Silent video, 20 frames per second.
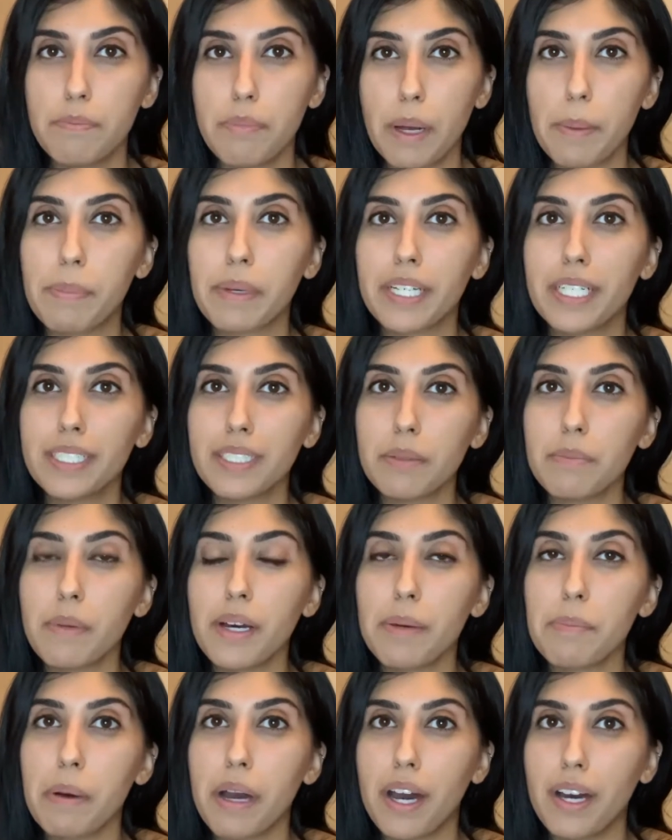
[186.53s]
but because of
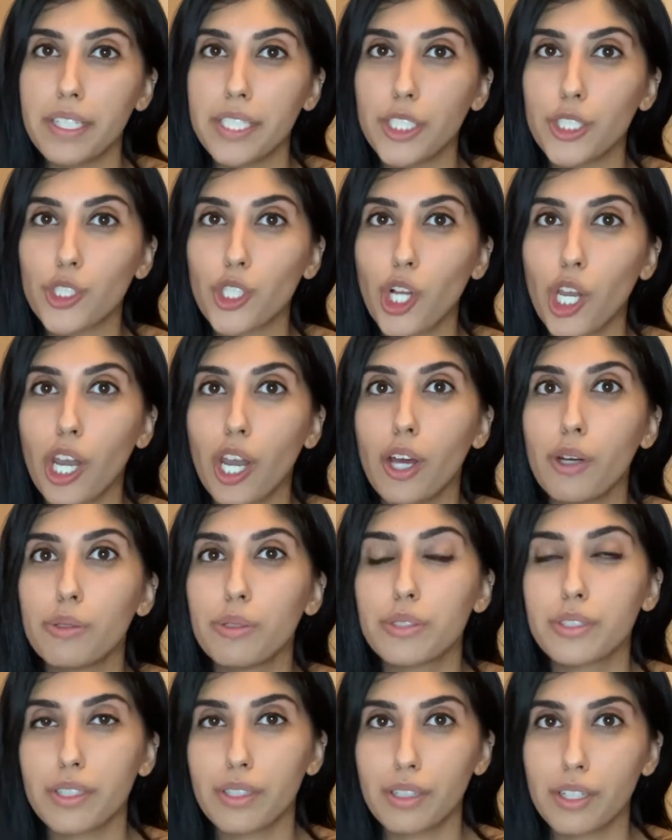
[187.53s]
my partner's
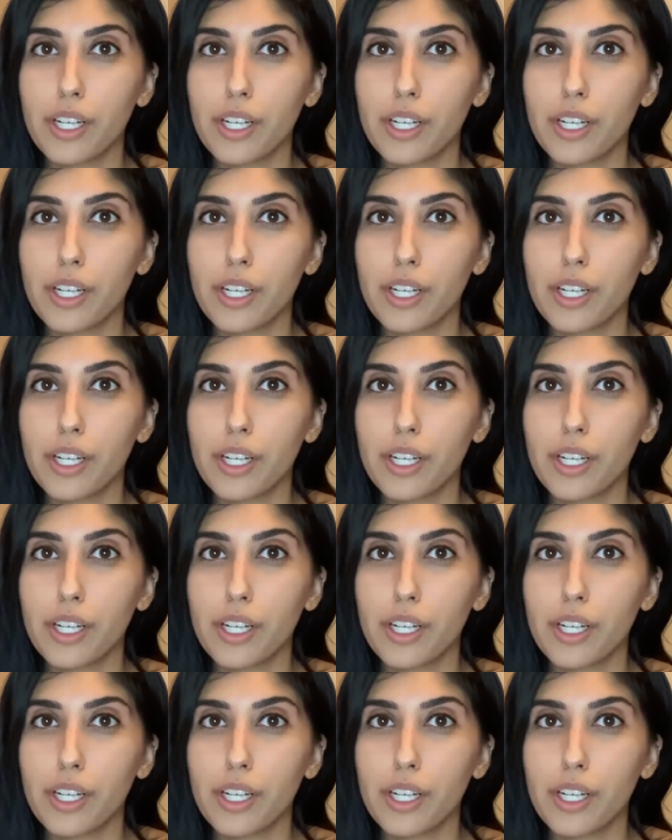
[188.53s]
close